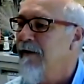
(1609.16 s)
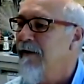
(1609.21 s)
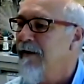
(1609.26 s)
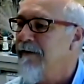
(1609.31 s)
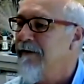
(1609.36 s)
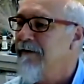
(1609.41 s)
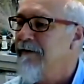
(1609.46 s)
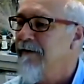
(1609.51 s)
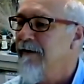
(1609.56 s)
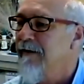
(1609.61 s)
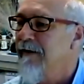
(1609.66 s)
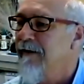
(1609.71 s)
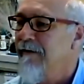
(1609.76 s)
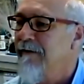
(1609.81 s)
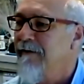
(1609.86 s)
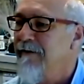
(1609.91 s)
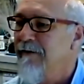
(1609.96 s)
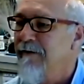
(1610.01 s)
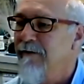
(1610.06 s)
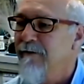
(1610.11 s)
that's
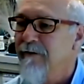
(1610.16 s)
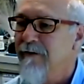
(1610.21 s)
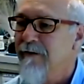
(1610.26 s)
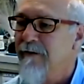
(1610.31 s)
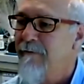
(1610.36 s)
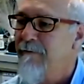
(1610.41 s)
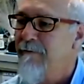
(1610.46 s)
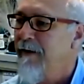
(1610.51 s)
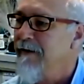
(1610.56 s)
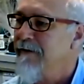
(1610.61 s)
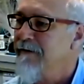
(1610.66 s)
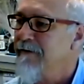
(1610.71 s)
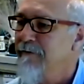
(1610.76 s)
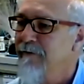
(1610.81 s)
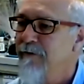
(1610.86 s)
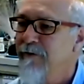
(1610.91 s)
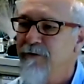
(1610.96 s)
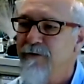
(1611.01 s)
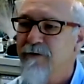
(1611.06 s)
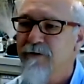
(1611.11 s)
got to do with complex
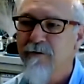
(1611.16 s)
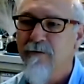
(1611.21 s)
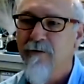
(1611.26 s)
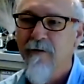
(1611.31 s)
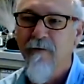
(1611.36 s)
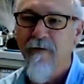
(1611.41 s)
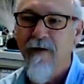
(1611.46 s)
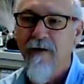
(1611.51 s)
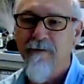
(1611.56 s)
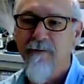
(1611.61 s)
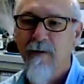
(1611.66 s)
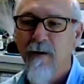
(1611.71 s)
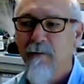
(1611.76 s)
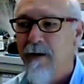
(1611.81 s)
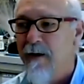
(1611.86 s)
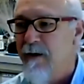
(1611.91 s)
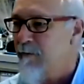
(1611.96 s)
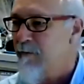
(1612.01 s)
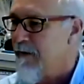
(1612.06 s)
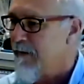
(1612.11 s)
roots or whatever the case may
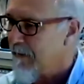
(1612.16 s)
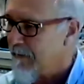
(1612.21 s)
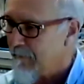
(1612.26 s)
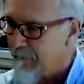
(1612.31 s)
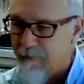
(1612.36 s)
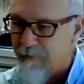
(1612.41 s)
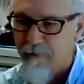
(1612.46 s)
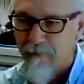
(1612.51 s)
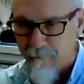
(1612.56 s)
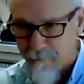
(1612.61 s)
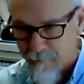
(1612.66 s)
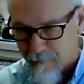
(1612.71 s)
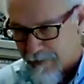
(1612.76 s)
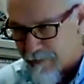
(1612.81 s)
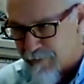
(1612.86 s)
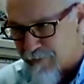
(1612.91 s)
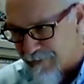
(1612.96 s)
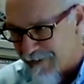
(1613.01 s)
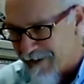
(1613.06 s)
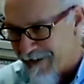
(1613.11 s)
be. But we'll
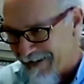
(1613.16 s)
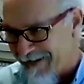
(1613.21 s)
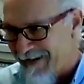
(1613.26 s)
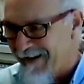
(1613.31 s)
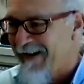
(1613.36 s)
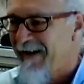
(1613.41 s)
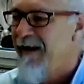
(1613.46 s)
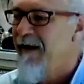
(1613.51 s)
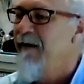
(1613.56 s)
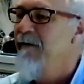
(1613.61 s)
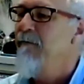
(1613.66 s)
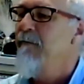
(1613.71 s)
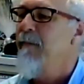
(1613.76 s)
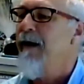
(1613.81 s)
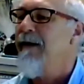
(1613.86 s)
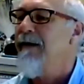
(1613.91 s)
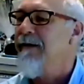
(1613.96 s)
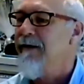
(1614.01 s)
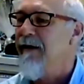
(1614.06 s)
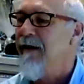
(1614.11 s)
get you there.
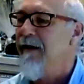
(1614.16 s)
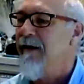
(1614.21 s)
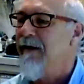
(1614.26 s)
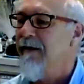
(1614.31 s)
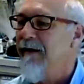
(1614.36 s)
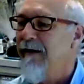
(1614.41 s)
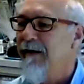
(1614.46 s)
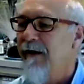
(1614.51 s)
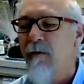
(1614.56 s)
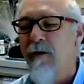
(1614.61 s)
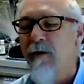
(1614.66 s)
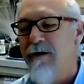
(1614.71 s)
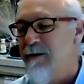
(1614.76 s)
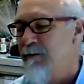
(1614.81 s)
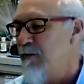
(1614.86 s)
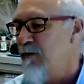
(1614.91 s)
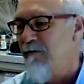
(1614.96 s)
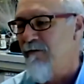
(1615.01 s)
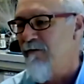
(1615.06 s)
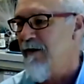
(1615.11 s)
But I won't
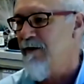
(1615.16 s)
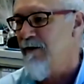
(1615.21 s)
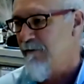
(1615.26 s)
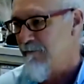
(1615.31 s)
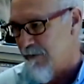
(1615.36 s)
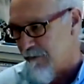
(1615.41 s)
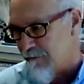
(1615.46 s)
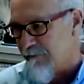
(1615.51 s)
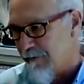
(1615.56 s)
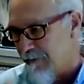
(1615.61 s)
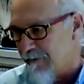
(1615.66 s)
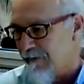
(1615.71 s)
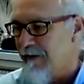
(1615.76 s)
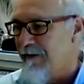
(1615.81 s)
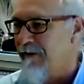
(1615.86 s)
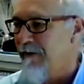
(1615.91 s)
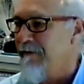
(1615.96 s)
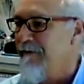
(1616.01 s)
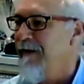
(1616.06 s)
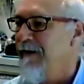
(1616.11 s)
spoon feed you. But
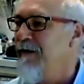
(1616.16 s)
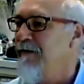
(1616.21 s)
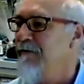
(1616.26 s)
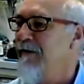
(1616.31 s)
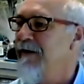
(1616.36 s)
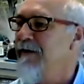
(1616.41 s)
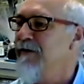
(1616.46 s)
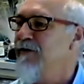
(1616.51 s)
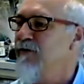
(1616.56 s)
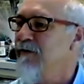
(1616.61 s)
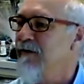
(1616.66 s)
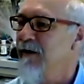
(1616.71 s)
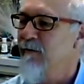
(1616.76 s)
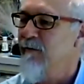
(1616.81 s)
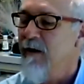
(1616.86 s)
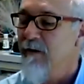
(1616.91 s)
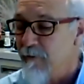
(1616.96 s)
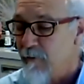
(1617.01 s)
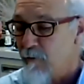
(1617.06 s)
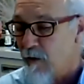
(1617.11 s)
I think you've understood that.
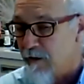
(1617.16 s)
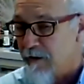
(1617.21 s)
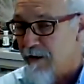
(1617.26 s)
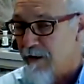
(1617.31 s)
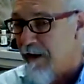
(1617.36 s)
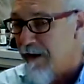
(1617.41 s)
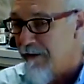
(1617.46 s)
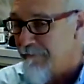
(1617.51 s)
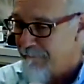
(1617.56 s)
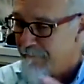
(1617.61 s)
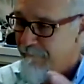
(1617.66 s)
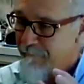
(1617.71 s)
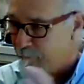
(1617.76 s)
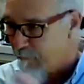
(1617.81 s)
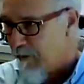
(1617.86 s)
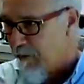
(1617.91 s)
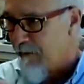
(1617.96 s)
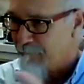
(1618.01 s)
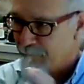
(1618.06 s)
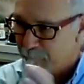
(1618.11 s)
If we work together,
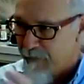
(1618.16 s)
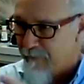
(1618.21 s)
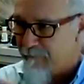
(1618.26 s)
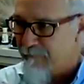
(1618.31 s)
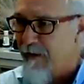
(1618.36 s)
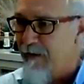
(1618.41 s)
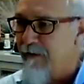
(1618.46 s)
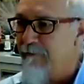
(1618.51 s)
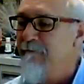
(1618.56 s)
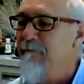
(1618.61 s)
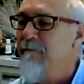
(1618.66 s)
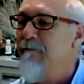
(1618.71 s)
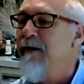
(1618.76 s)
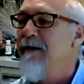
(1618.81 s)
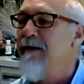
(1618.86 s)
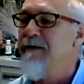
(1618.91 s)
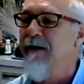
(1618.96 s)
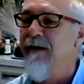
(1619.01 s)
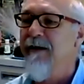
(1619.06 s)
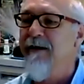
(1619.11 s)
we'll have a bit of fun, a bit
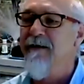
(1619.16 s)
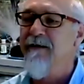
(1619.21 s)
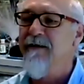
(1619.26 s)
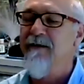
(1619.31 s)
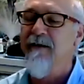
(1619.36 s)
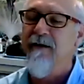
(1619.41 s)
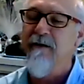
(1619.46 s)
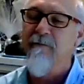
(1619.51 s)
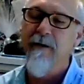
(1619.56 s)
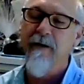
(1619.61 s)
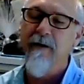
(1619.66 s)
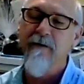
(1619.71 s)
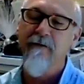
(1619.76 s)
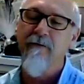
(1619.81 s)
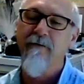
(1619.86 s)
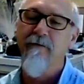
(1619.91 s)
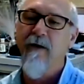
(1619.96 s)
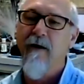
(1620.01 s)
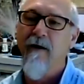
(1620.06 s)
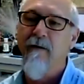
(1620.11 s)
of silliness, and a bit
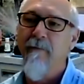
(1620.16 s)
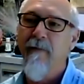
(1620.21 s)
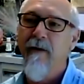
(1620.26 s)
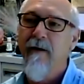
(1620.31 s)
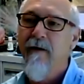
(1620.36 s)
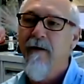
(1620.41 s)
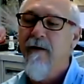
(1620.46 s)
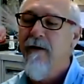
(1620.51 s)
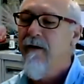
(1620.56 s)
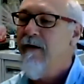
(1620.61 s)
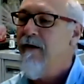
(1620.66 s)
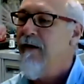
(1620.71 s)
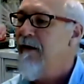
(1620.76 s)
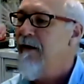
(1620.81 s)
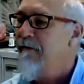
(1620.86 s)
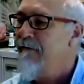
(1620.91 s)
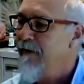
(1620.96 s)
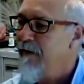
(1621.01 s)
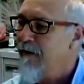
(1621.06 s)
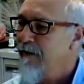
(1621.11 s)
of
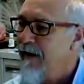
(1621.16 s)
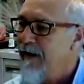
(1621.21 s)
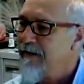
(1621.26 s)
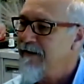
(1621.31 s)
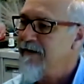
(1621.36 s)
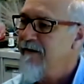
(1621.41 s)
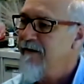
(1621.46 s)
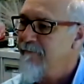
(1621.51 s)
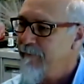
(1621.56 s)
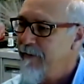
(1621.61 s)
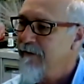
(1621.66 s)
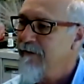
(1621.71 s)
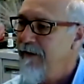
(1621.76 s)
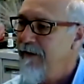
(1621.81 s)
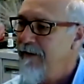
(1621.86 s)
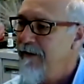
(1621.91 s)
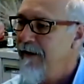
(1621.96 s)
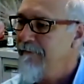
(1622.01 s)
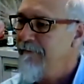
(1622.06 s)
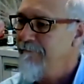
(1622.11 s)
figuring out stuff. But
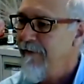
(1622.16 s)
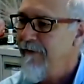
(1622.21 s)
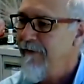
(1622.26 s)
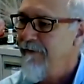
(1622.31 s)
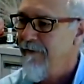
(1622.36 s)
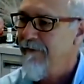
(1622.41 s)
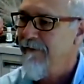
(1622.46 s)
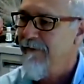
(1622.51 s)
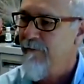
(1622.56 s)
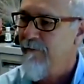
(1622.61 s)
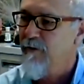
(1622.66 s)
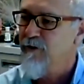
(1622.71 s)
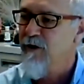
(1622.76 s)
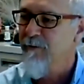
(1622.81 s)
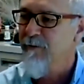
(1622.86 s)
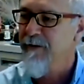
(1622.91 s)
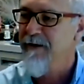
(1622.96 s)
in the end, I want you to